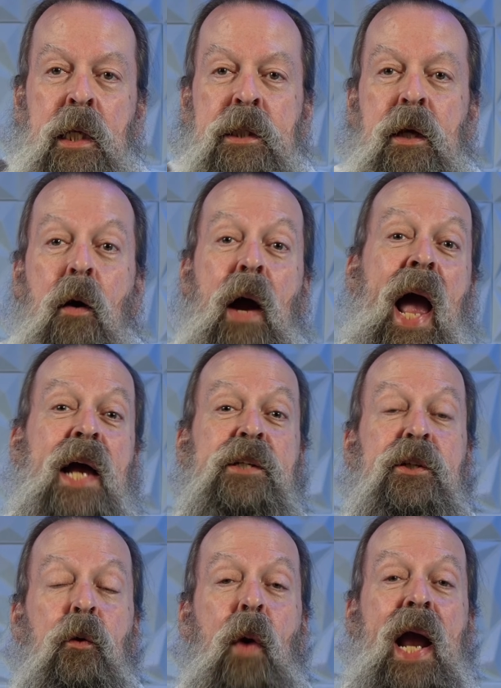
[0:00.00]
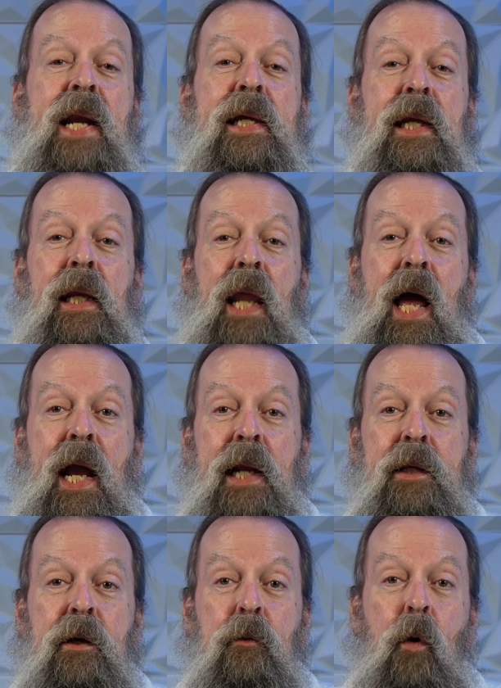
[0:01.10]
So as you're waiting in line,
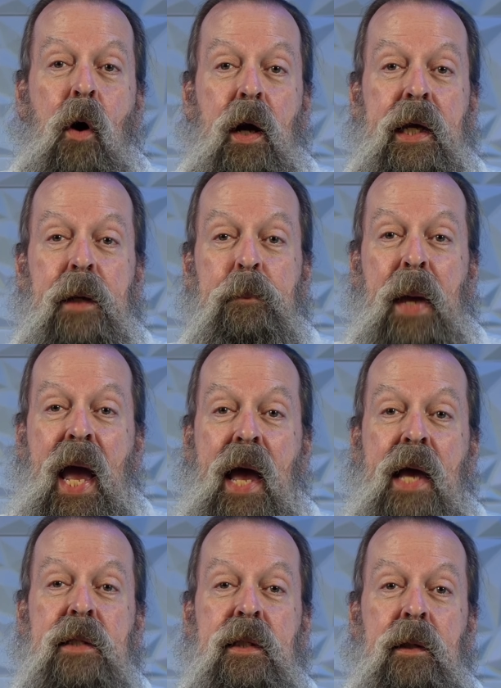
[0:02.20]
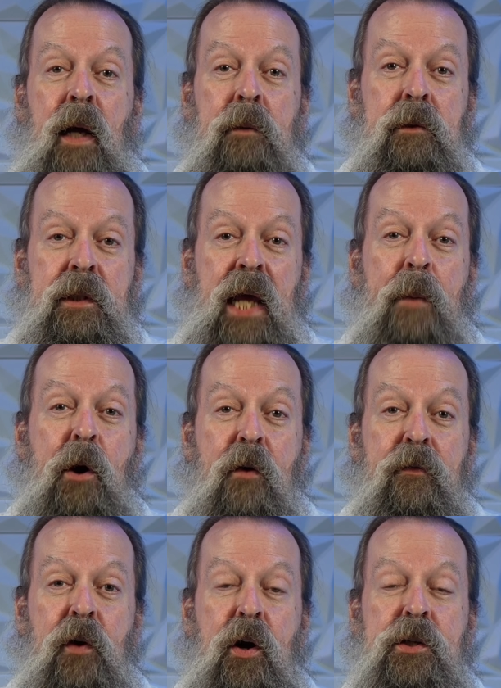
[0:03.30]
you're walking past a demo
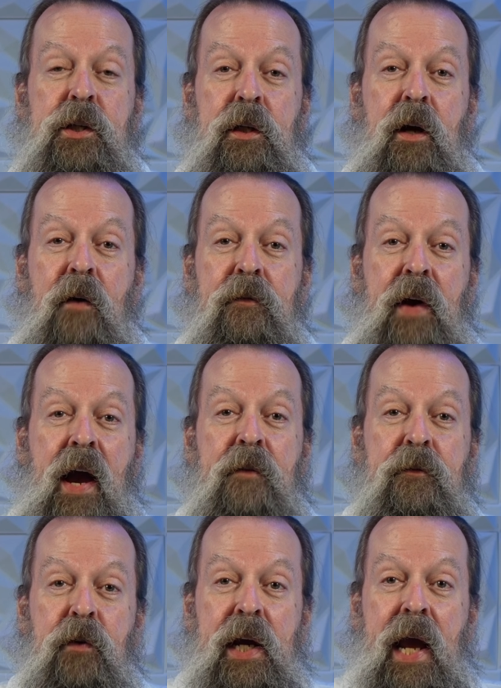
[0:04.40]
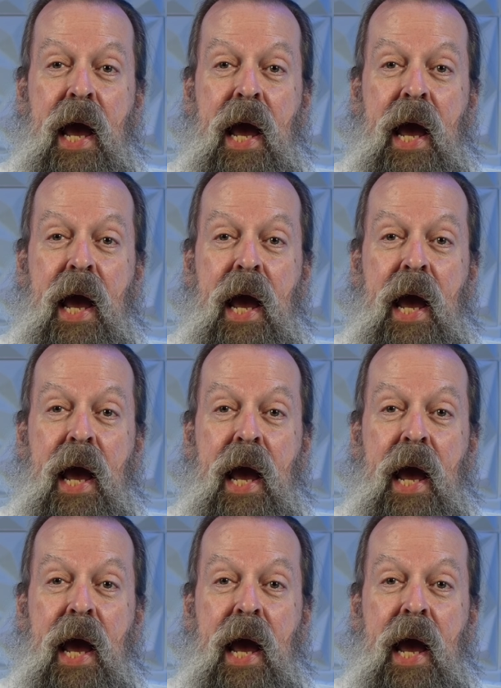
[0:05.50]
version of every